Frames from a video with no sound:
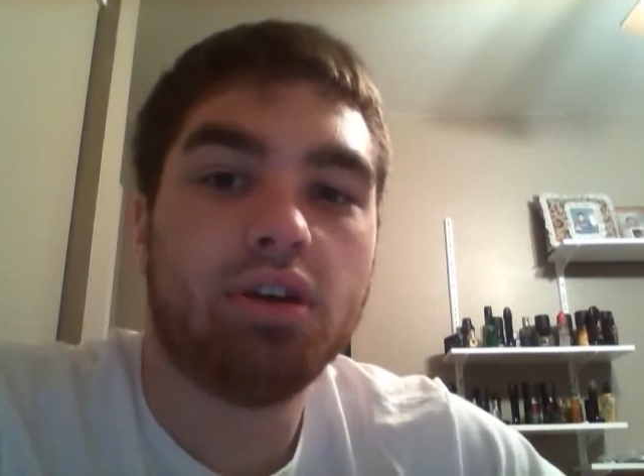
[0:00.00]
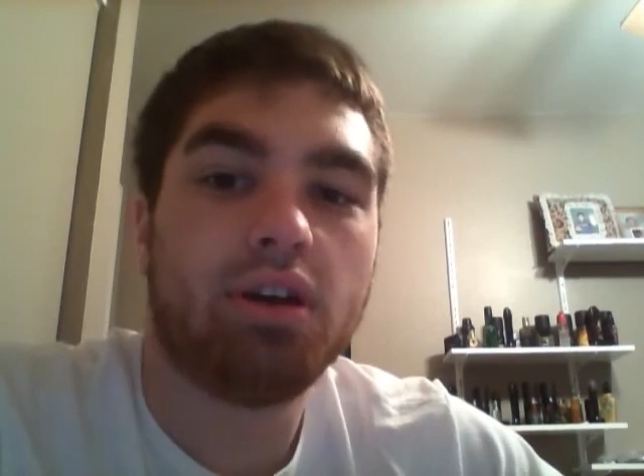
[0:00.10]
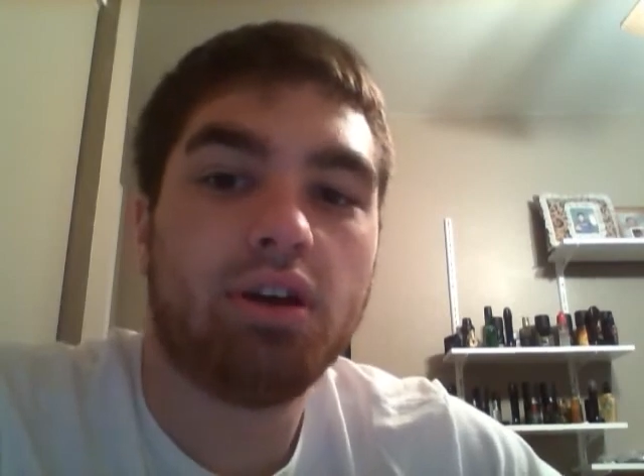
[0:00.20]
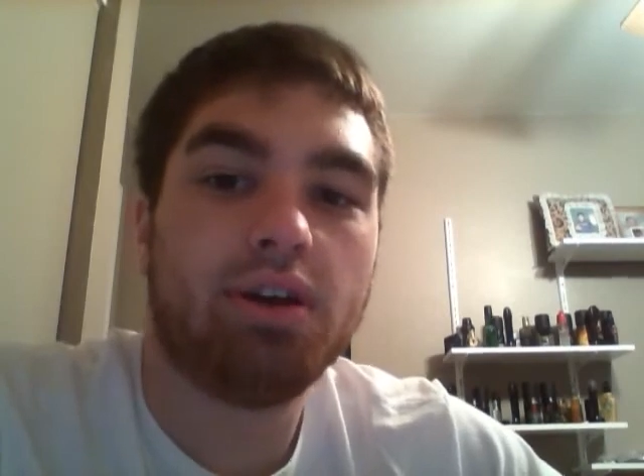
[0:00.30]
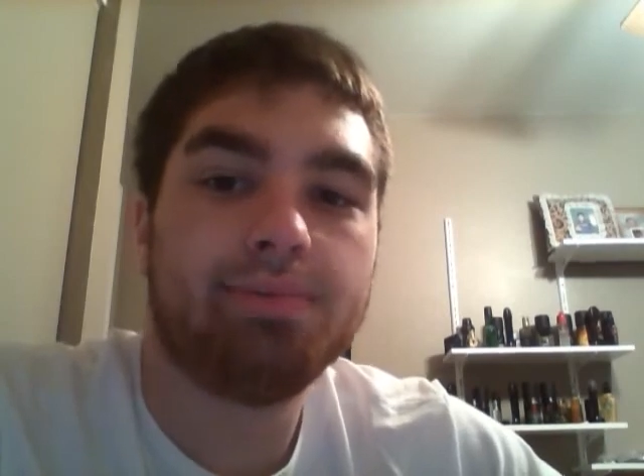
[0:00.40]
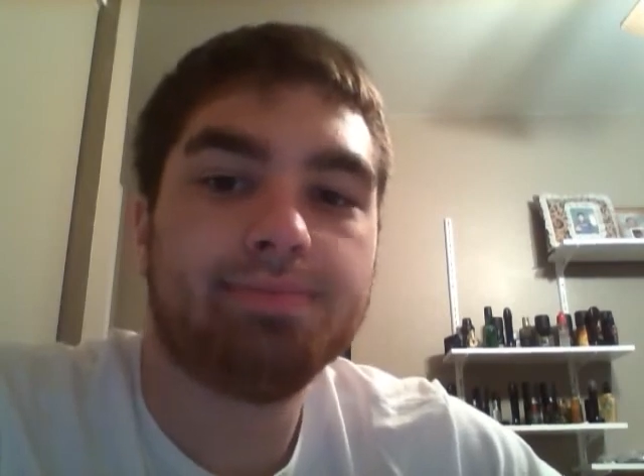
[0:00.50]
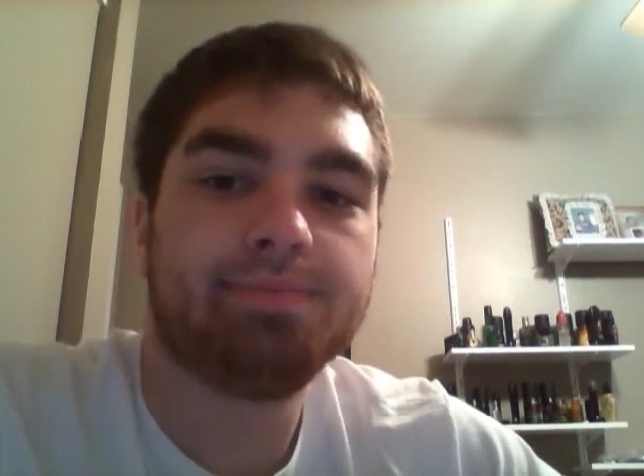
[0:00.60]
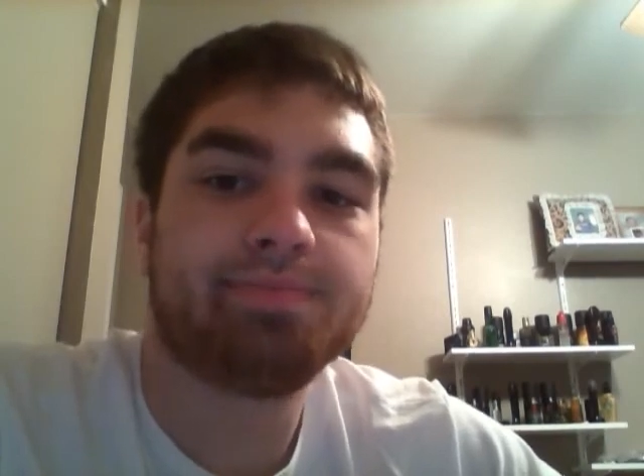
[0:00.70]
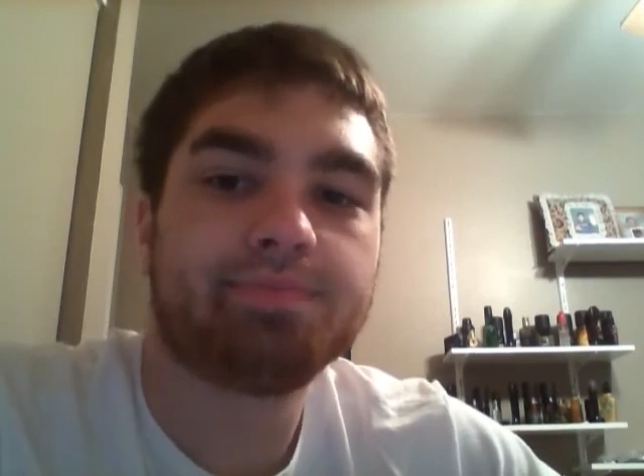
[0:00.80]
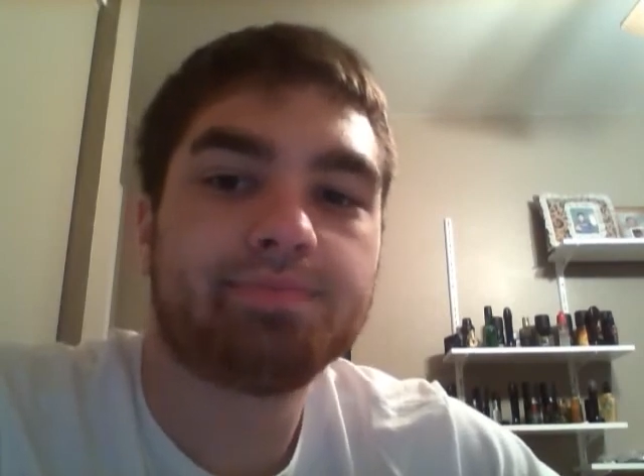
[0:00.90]

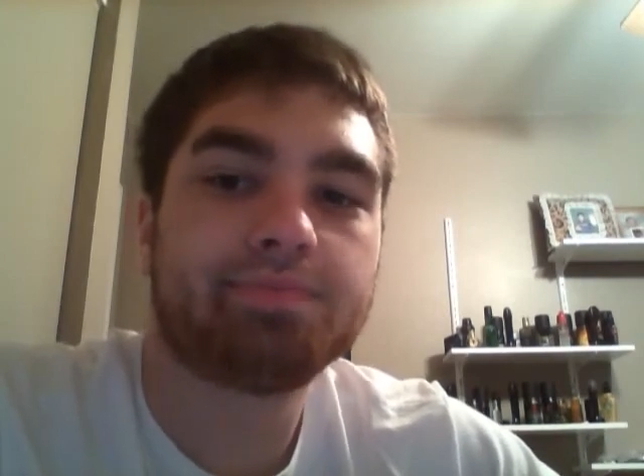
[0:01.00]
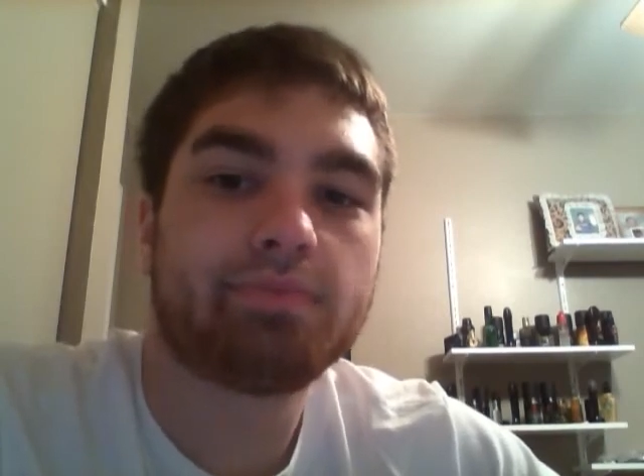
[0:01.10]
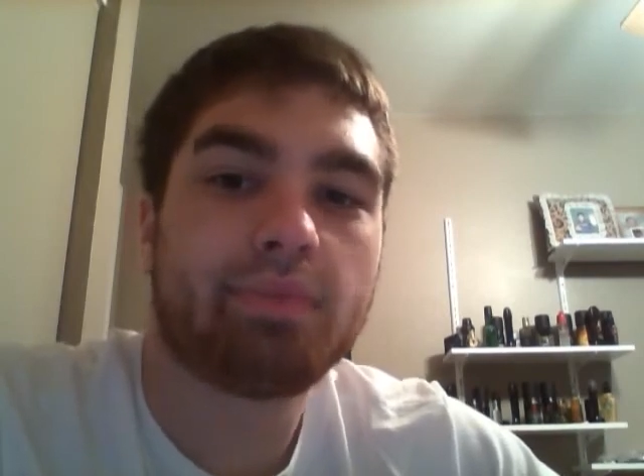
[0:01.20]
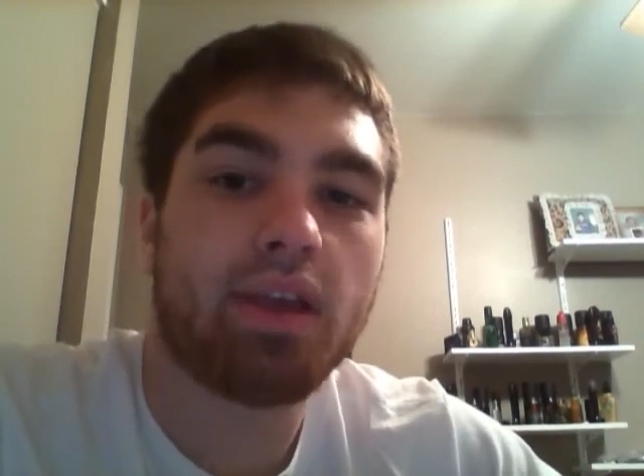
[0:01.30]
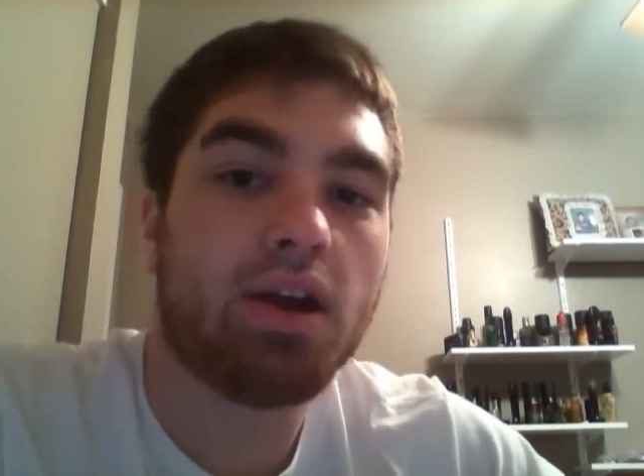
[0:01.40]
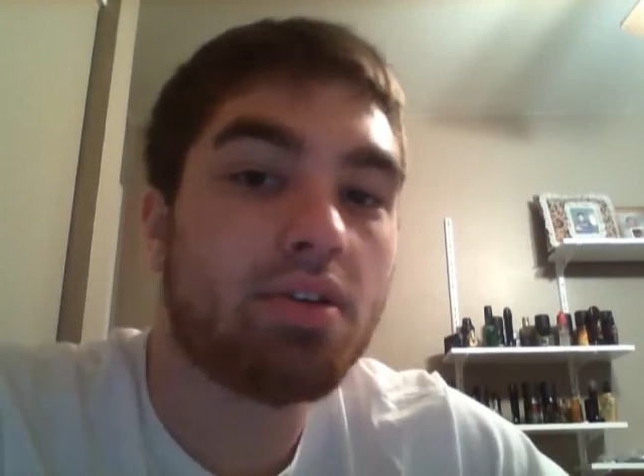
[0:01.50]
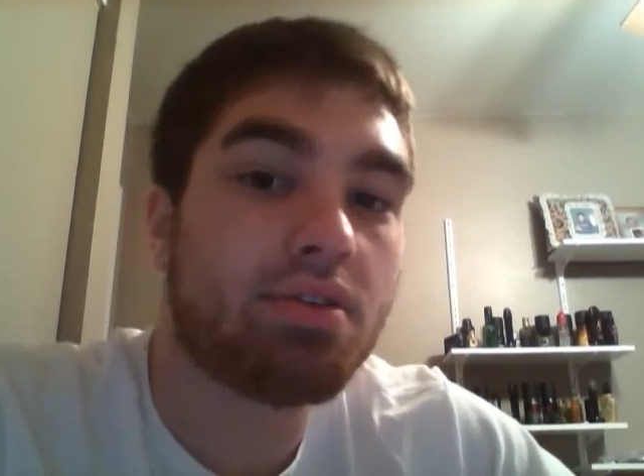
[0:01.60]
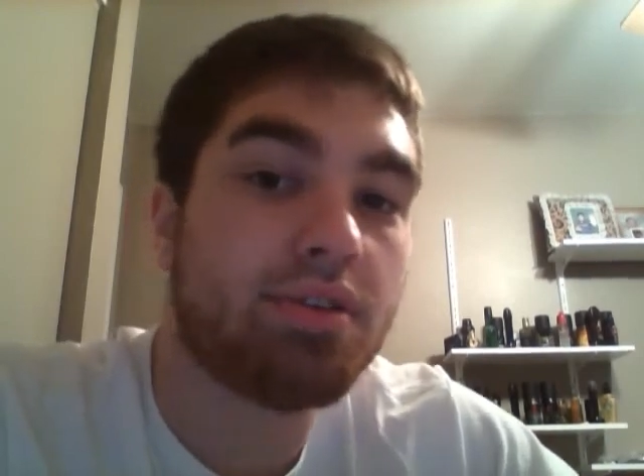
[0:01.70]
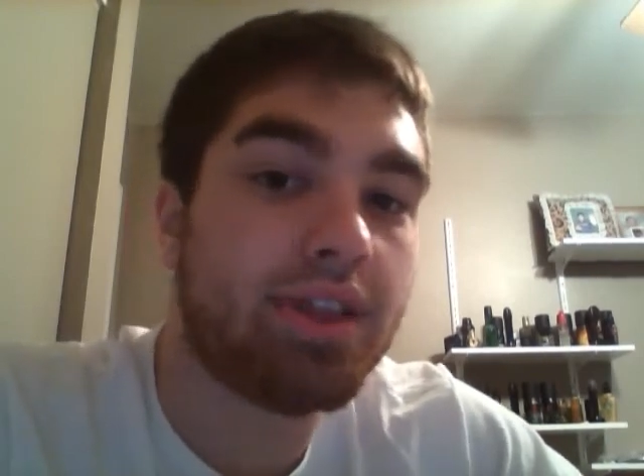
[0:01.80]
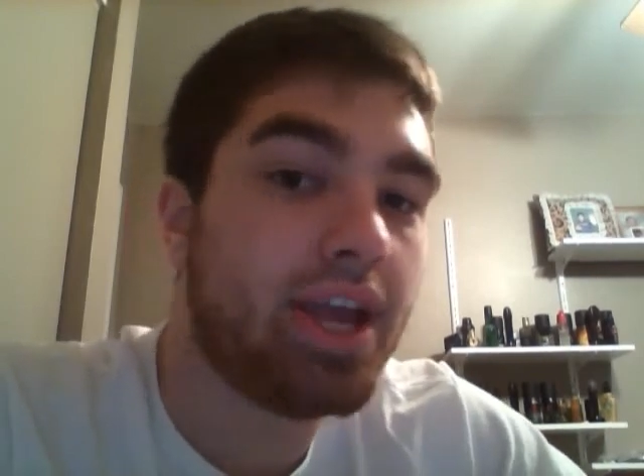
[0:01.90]

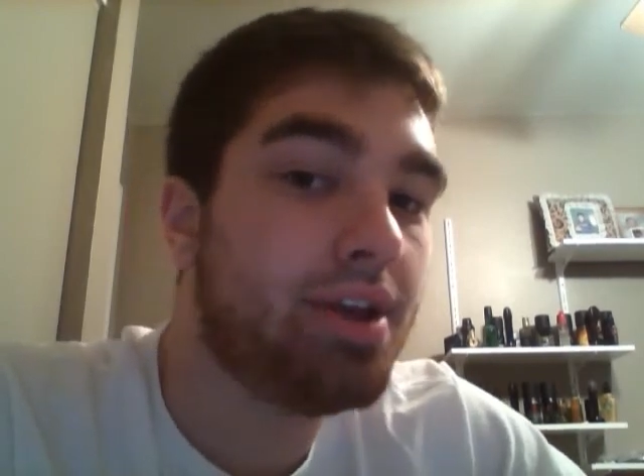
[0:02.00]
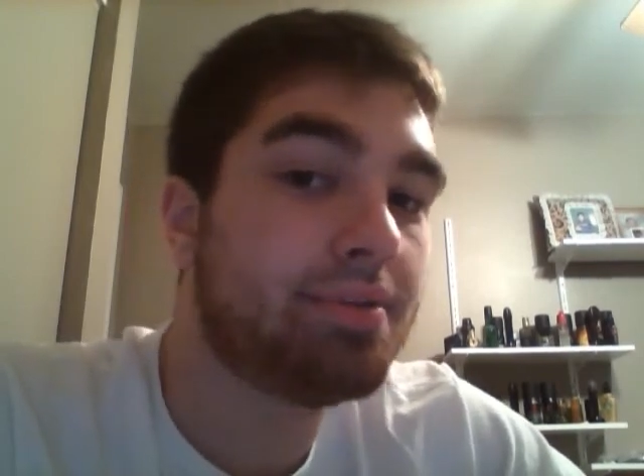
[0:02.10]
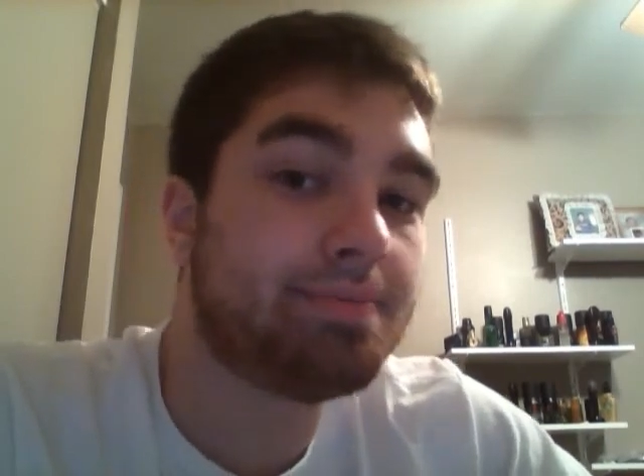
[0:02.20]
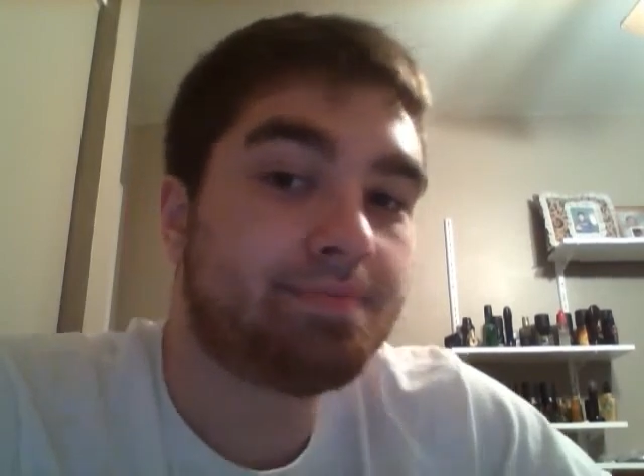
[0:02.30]
other than that,